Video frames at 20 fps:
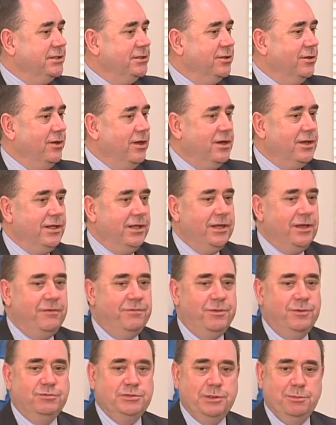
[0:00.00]
So luckily
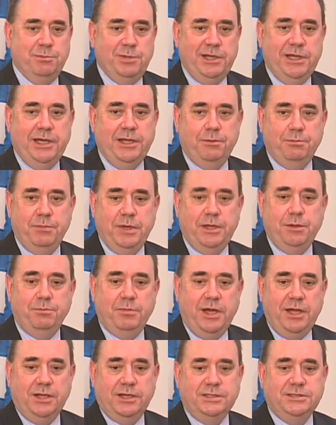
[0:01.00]
enough, there was a plate made
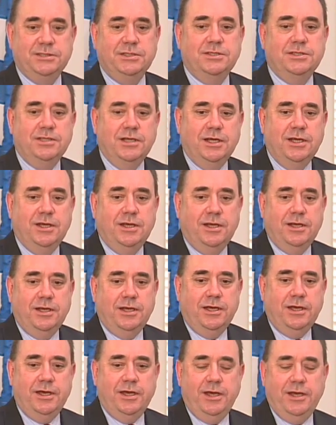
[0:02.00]
by Lizard
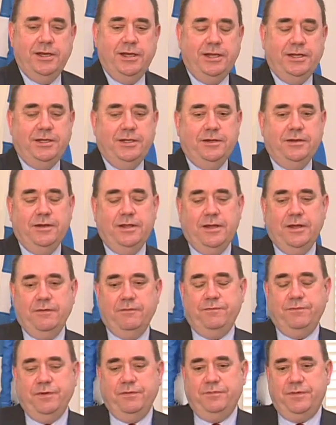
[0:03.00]
in
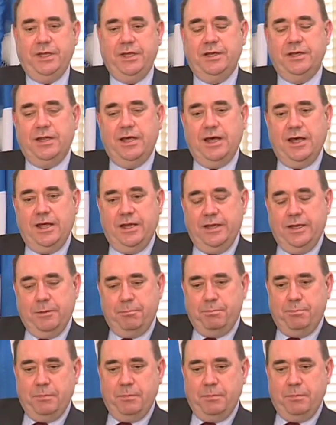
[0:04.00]
1815, and